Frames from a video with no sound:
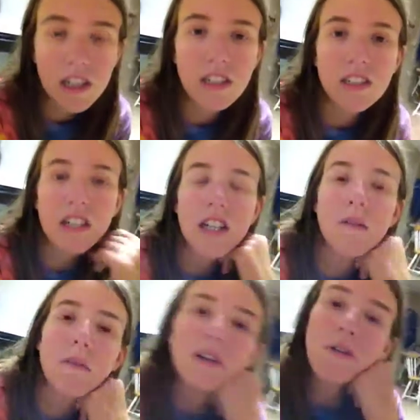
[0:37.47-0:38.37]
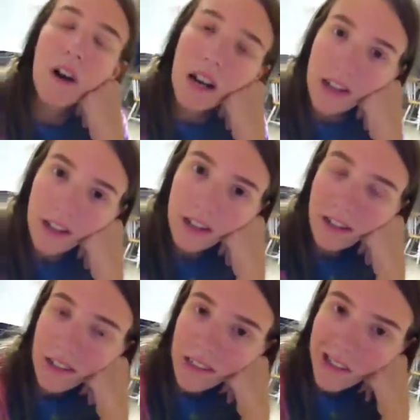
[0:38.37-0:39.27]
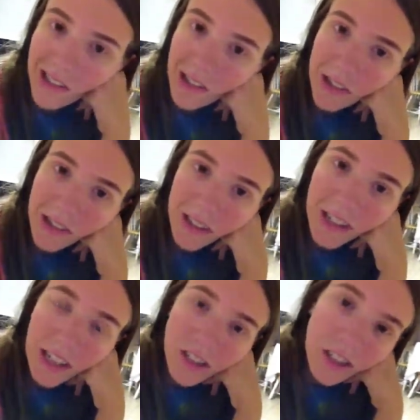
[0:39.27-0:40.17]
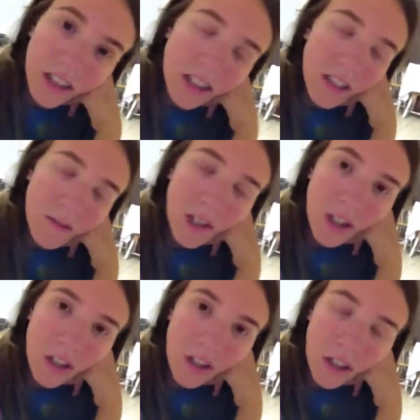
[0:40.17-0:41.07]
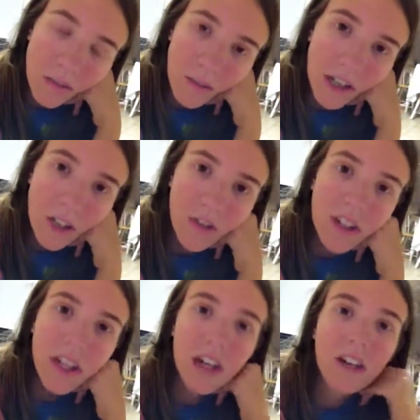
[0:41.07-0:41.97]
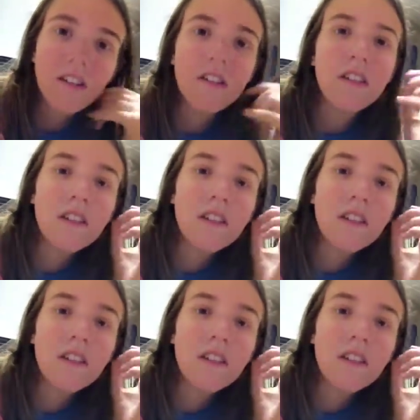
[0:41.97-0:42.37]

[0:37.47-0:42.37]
It's just kind of been a while since I actually did something, made a new video.